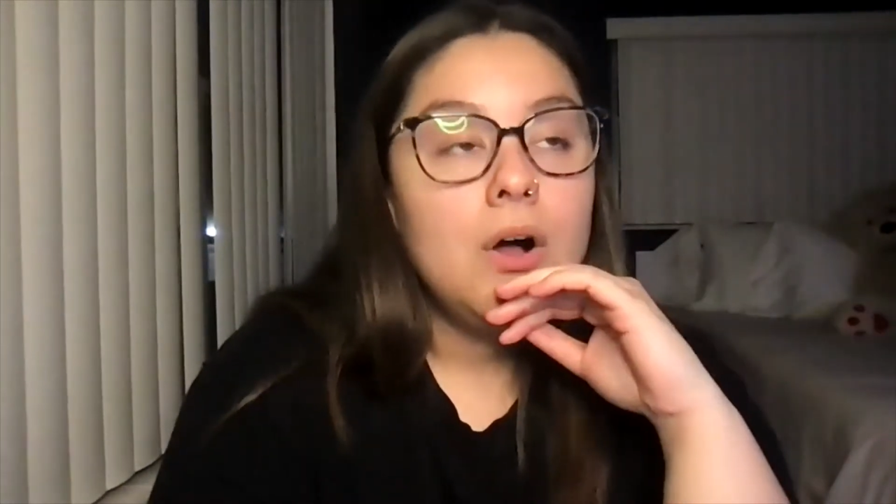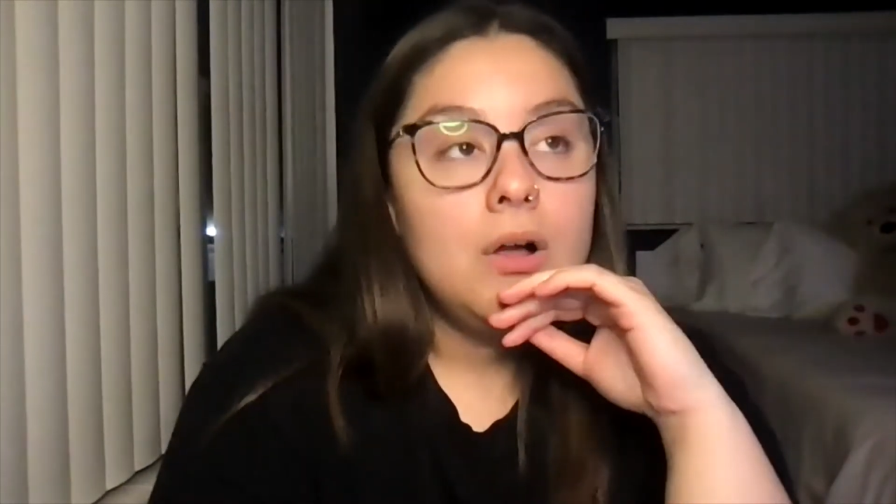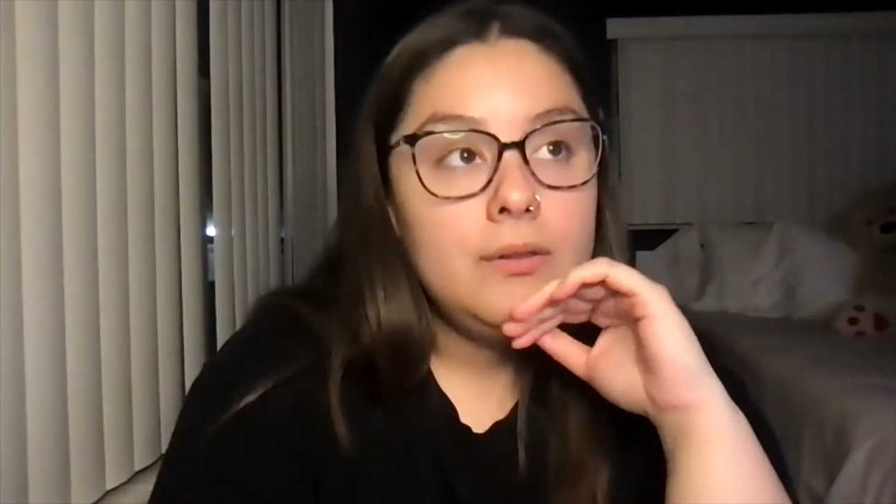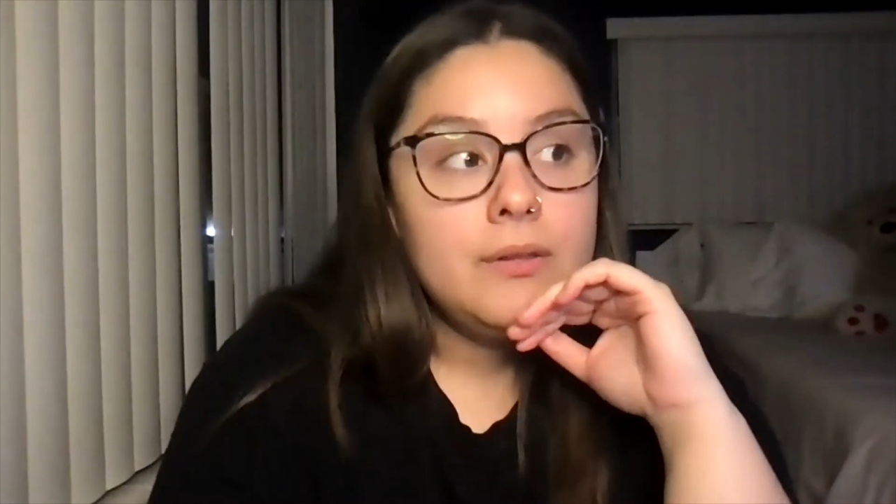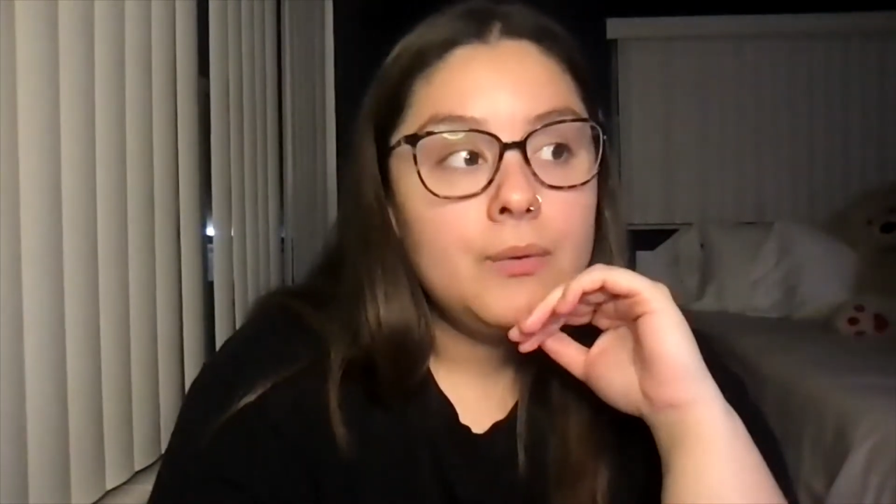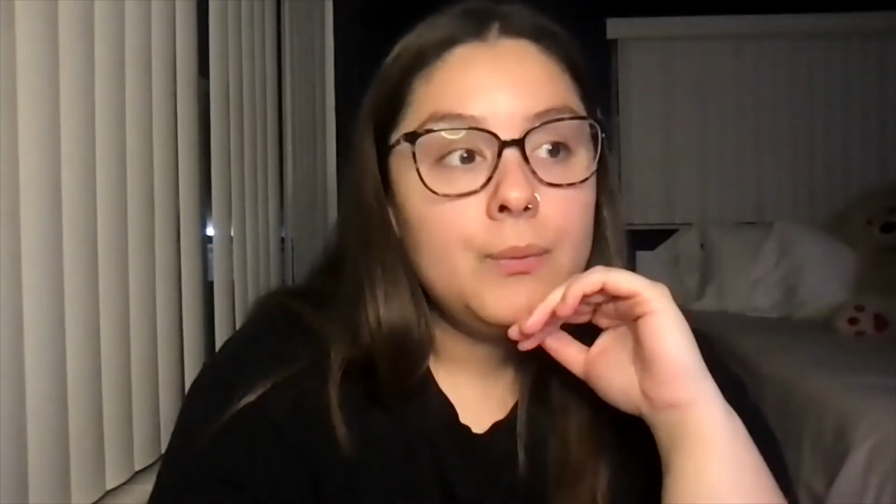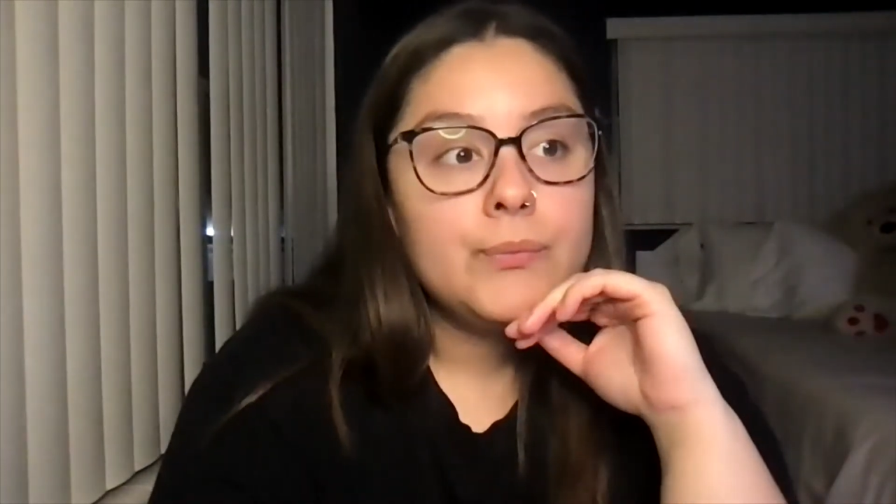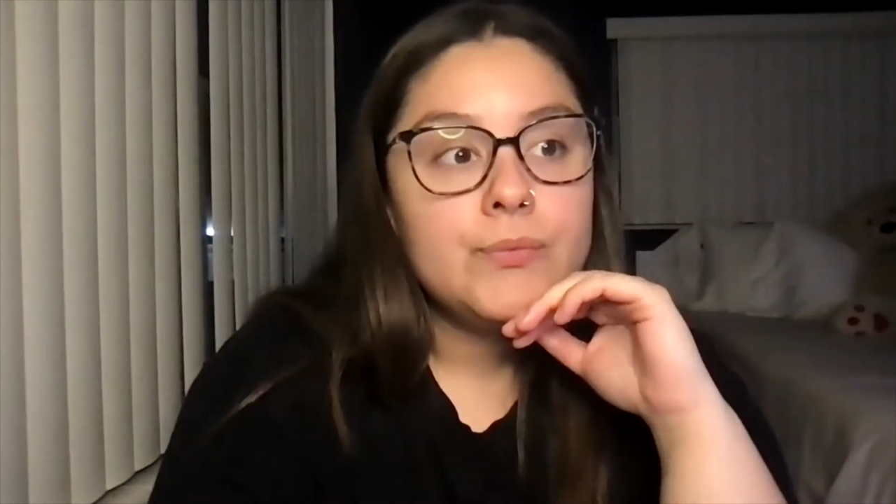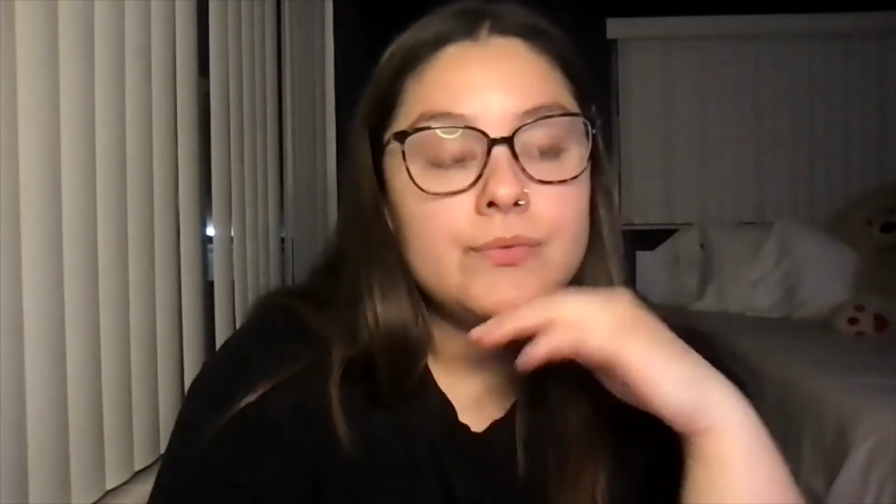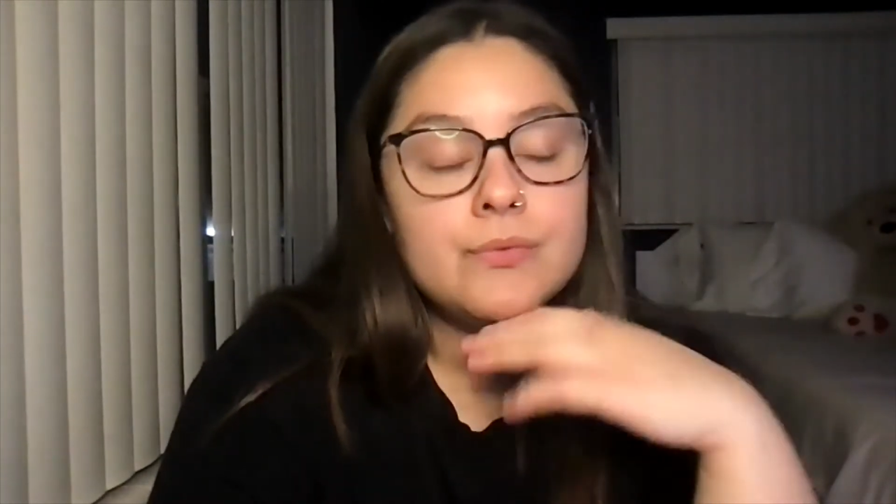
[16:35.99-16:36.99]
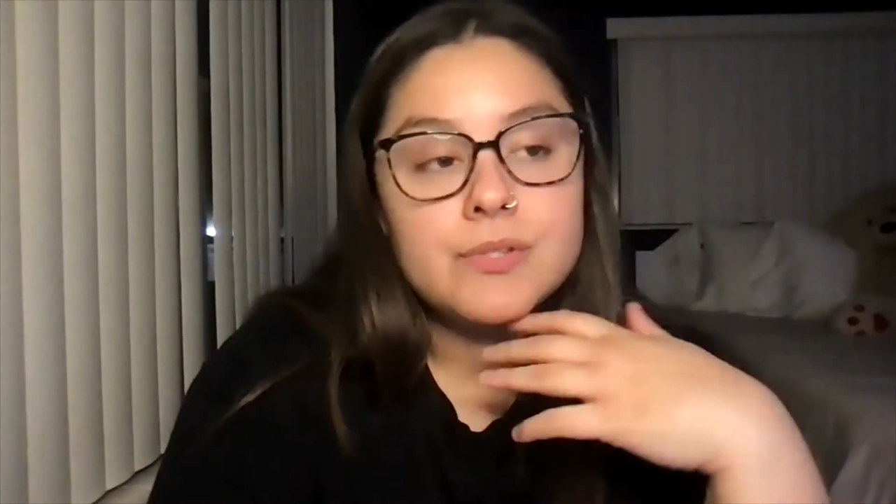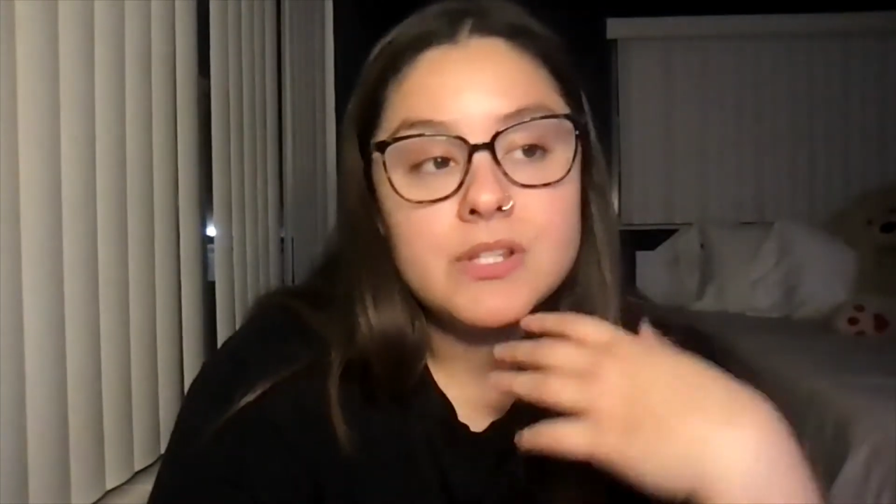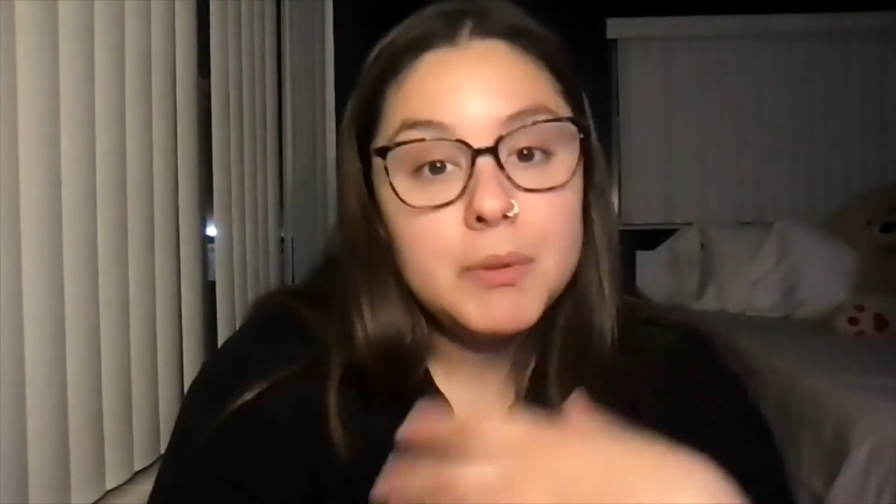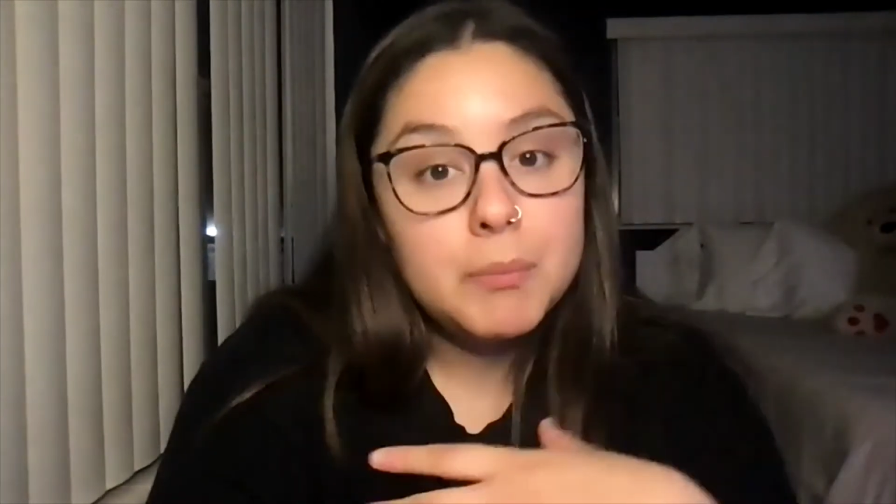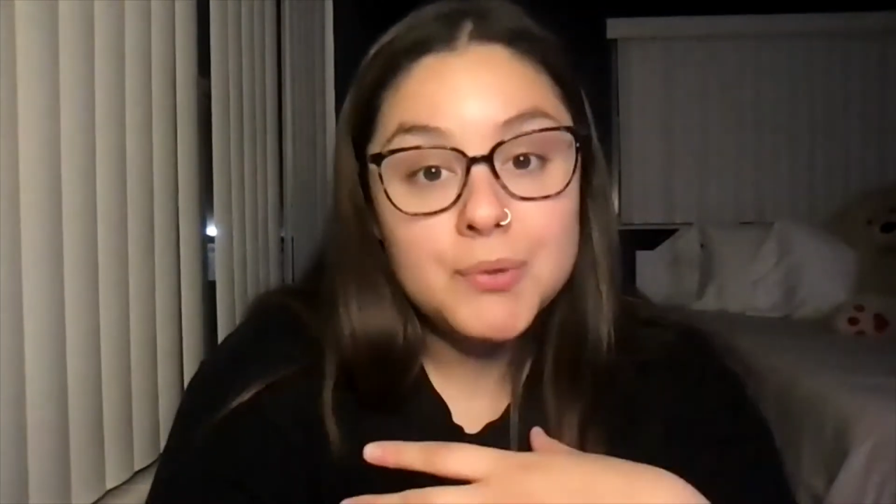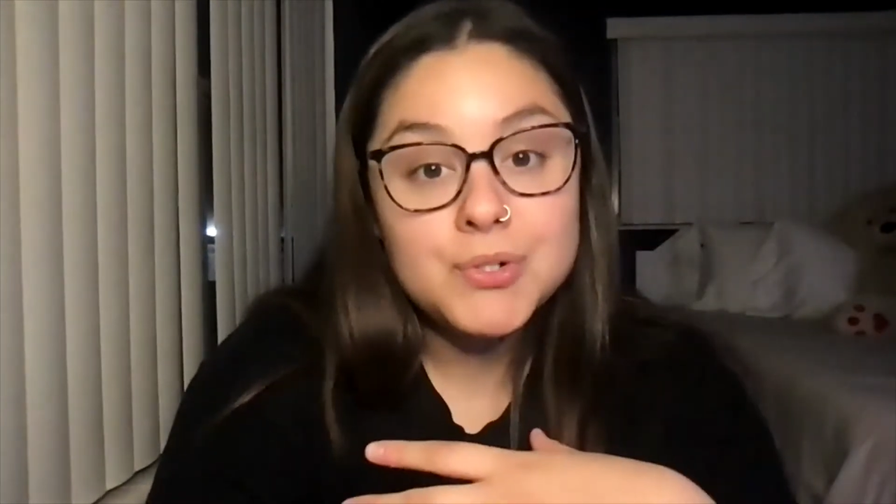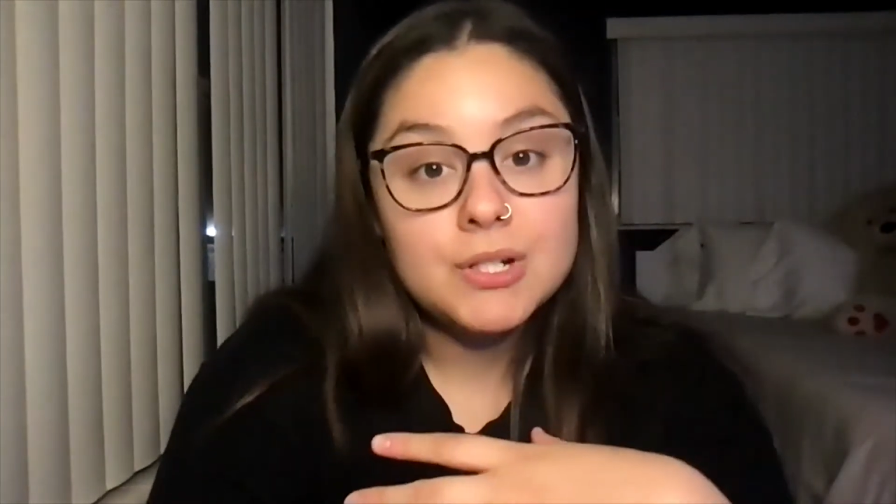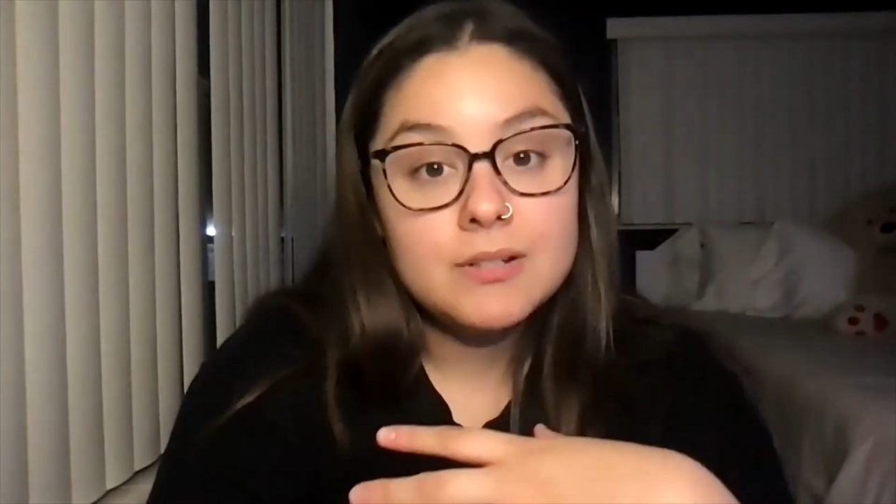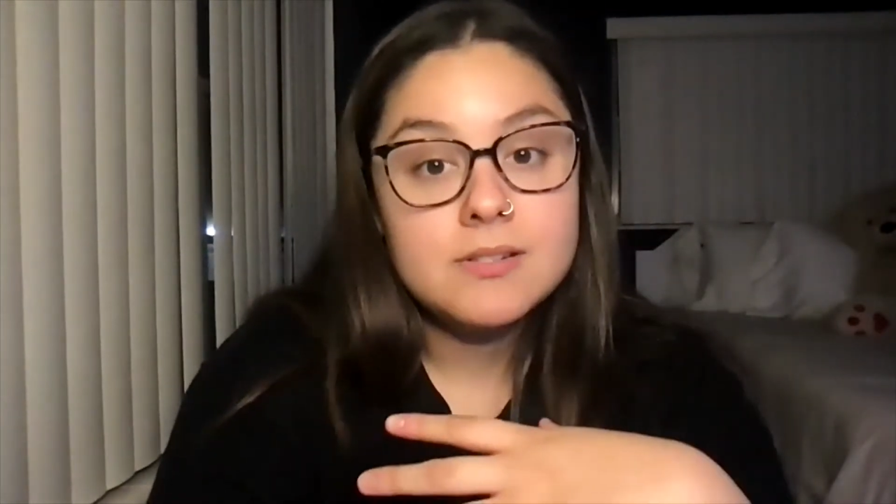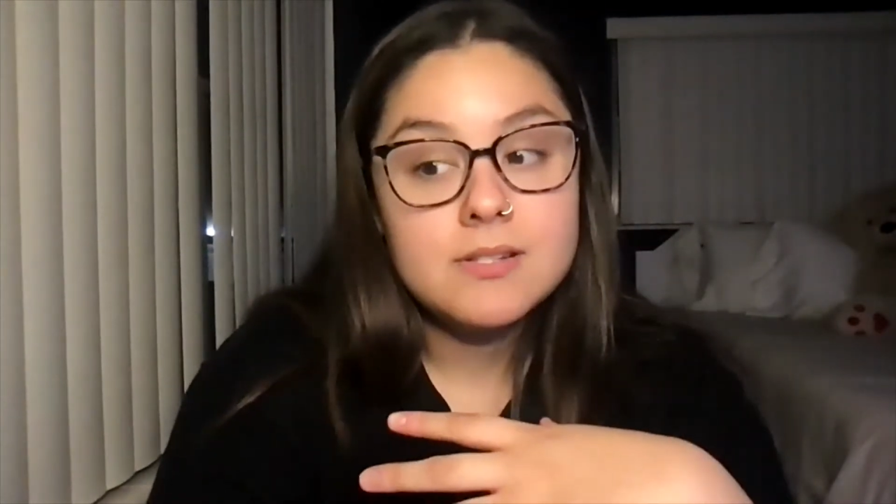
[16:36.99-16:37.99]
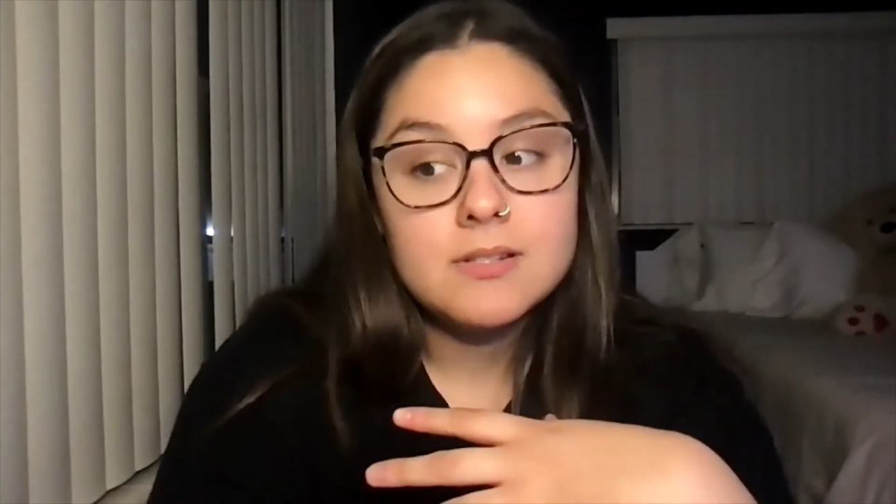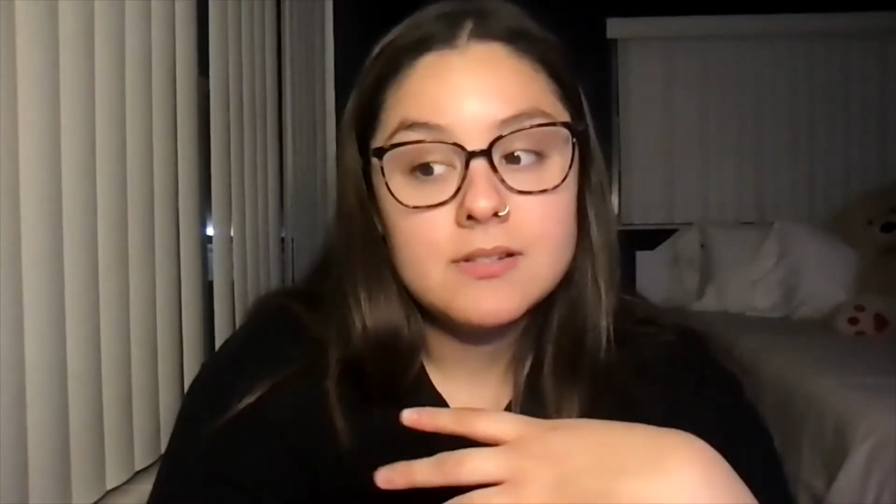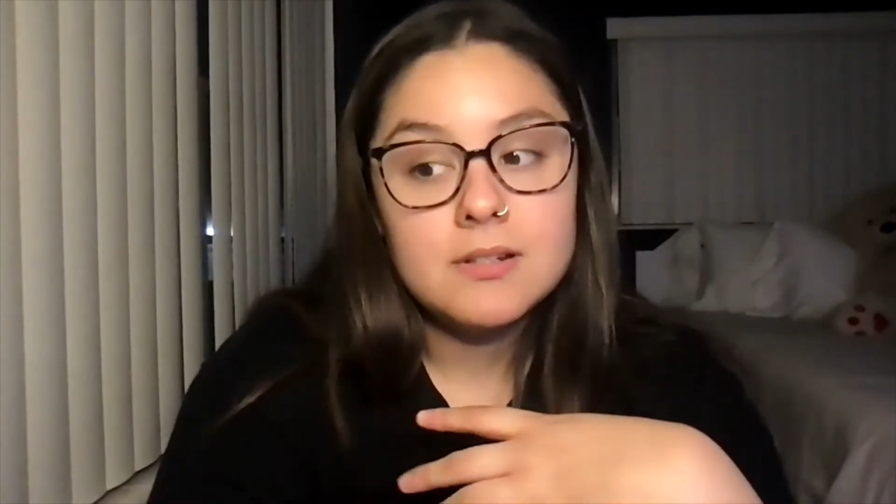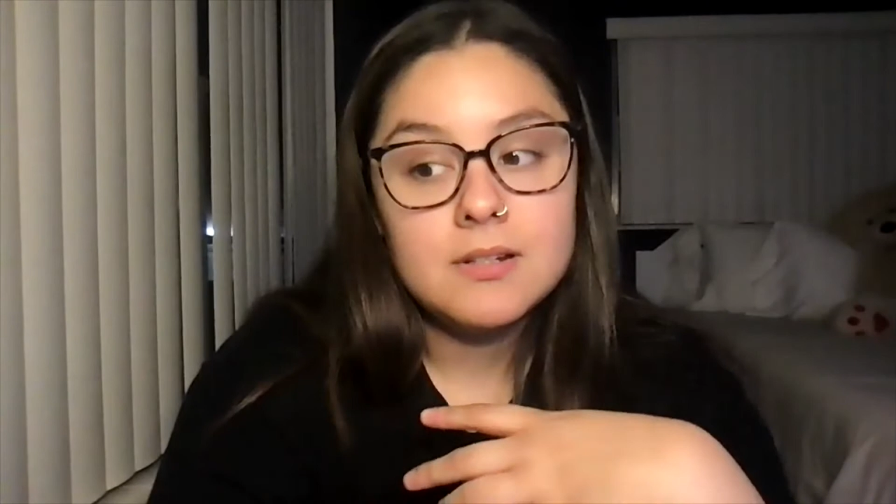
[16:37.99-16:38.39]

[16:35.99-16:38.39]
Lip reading: although some emotions